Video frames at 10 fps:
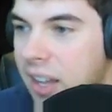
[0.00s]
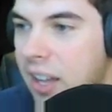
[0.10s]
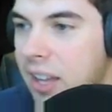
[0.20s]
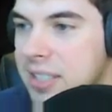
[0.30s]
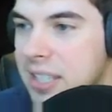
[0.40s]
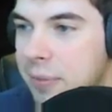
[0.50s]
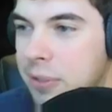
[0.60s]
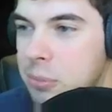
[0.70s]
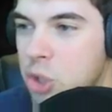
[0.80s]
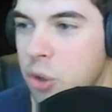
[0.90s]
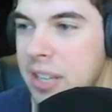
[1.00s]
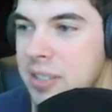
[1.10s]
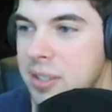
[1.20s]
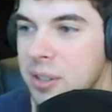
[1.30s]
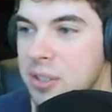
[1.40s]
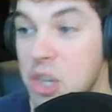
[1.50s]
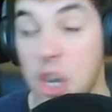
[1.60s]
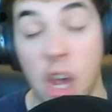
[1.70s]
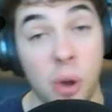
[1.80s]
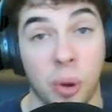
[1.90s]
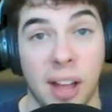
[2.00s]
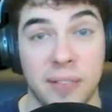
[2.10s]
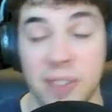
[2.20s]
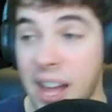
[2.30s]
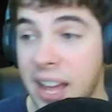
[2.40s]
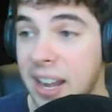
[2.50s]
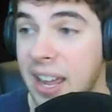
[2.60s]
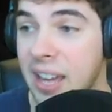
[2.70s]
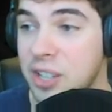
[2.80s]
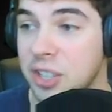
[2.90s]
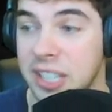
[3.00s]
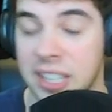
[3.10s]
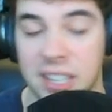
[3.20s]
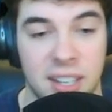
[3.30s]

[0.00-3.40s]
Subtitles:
Seen the film Trancers? No, I've not actually.